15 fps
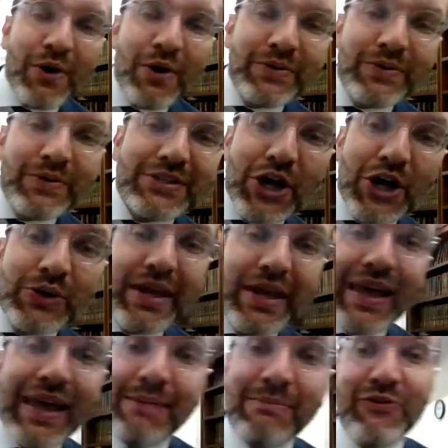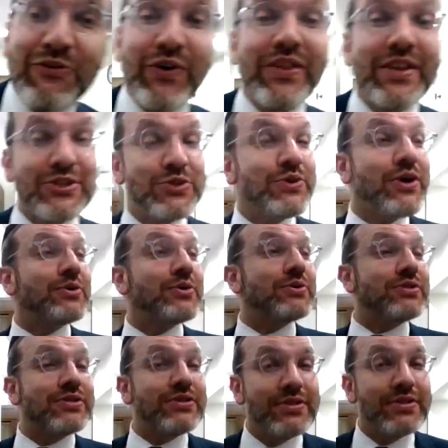was the goat that came before these two
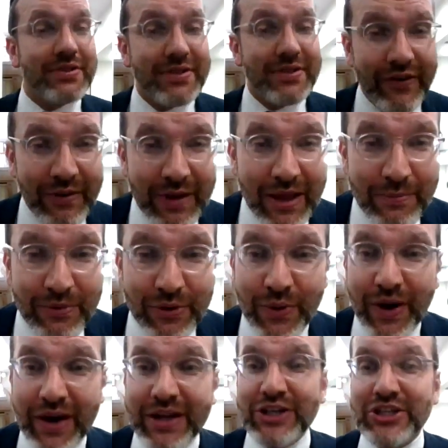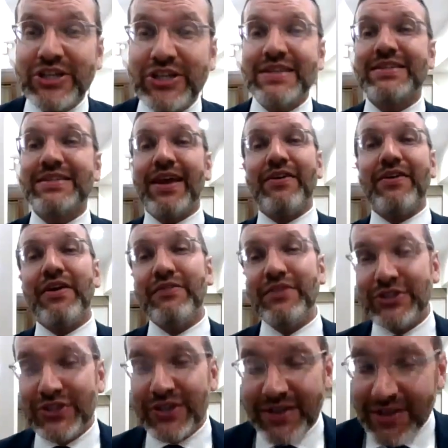goats?
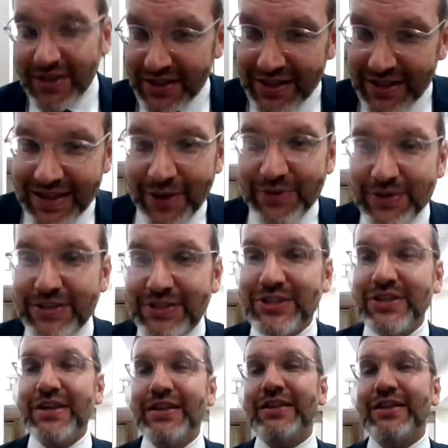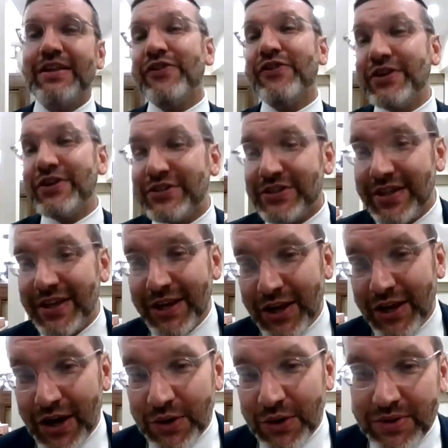That was the first
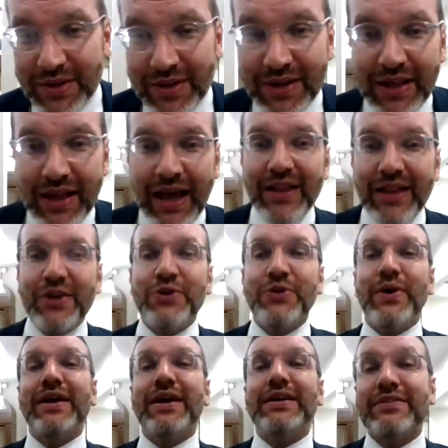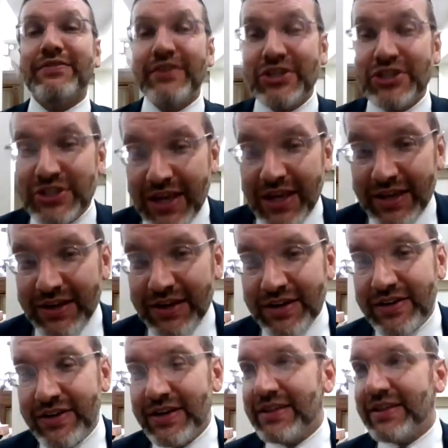goat.
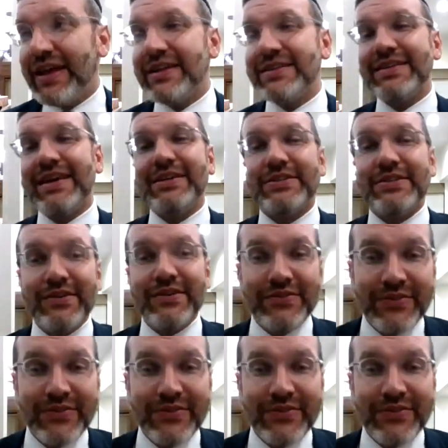That is Esav.